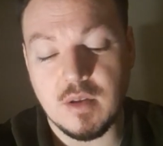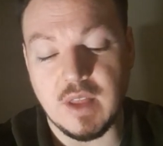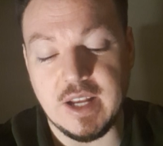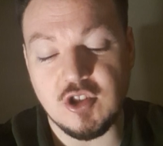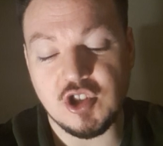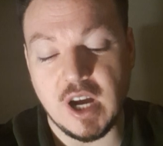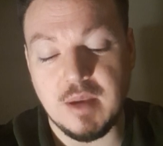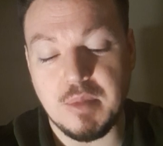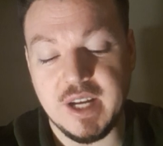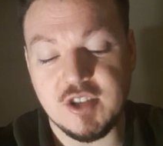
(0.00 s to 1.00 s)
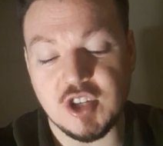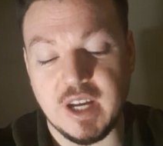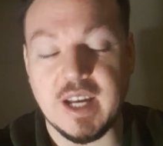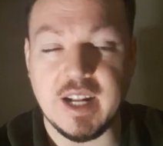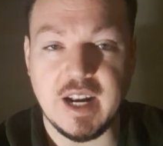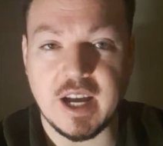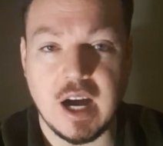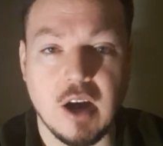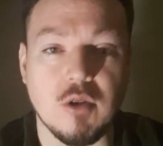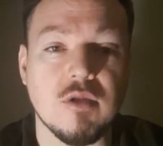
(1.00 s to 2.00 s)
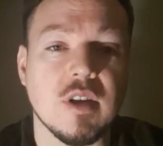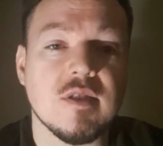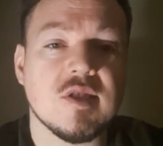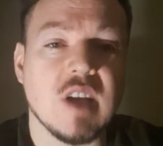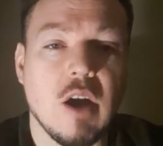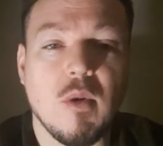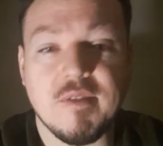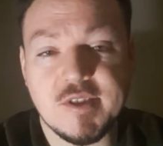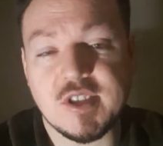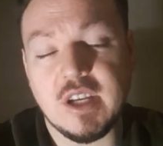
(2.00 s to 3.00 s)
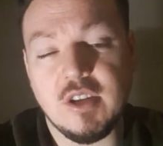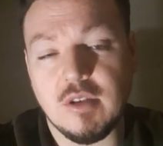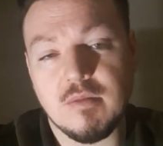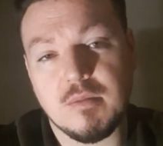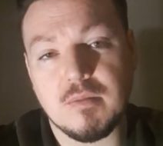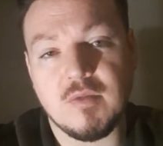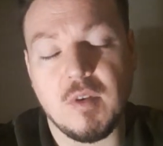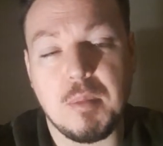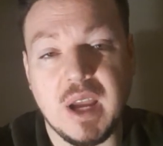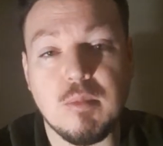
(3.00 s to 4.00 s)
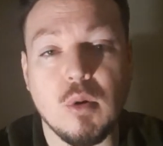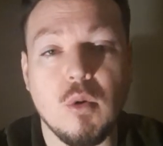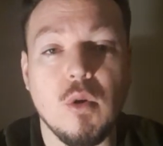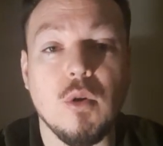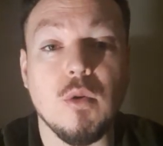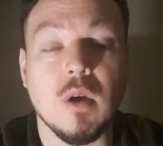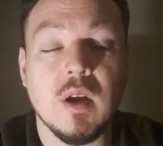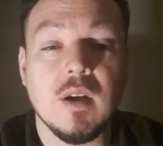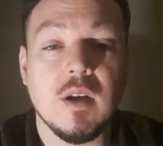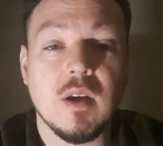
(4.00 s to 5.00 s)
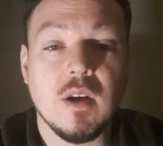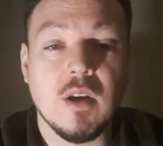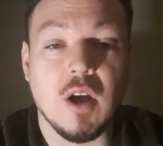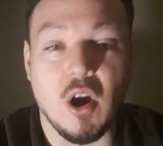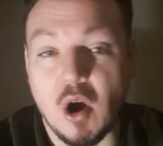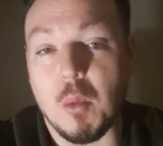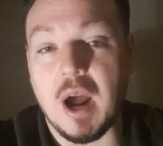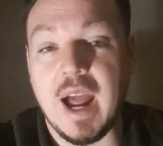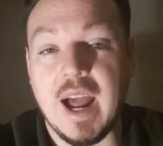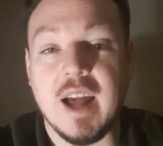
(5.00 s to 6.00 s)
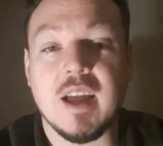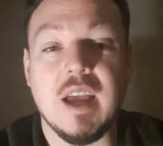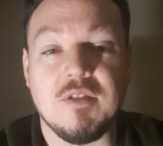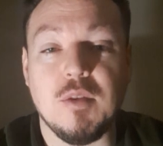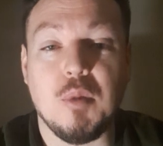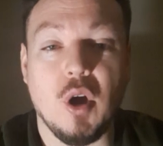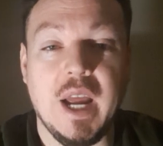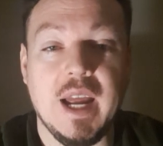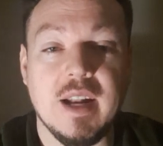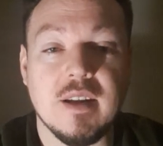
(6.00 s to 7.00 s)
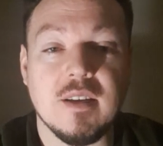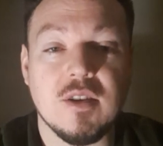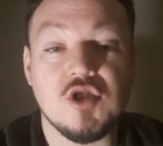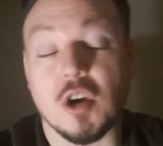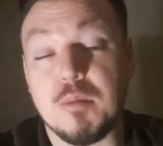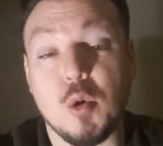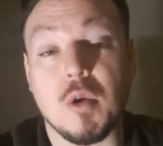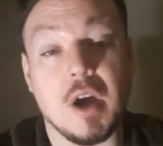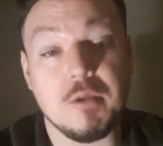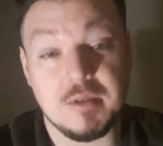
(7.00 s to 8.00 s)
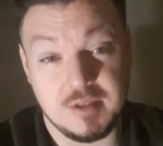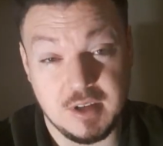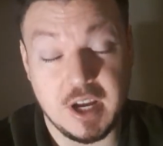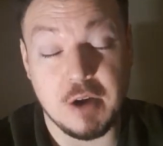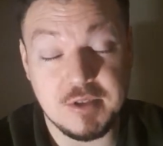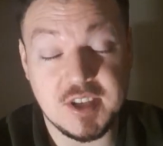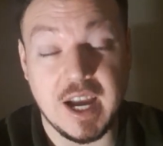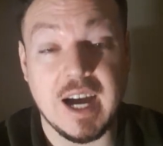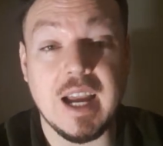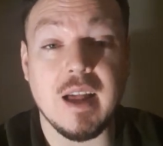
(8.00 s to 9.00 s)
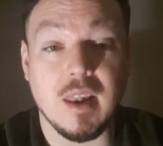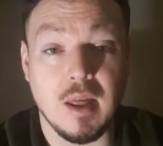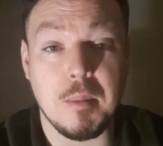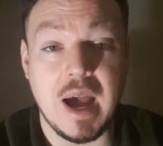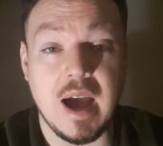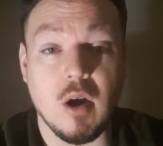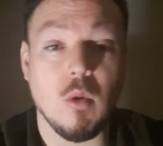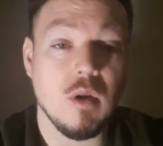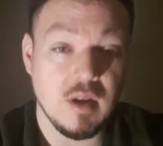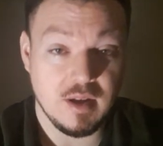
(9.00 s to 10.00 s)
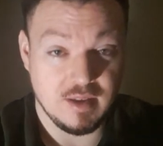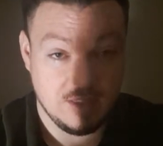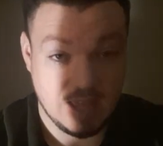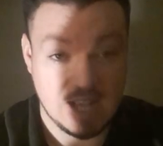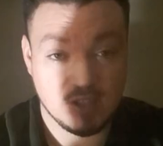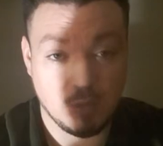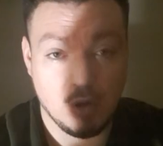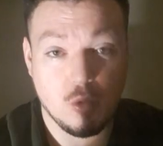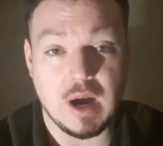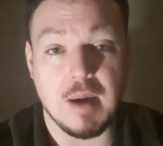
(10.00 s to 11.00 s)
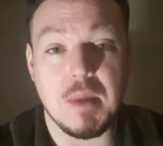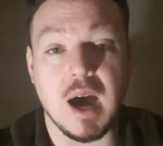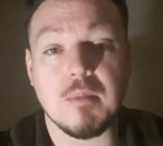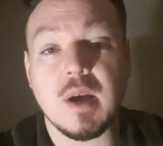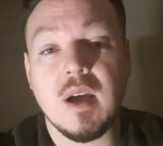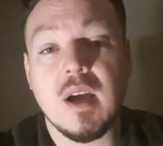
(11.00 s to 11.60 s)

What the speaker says: then JPG, and then a code. So, obviously, for people who are aware, if you put in Jean Paul Gaultier Le Male, that's what will come up.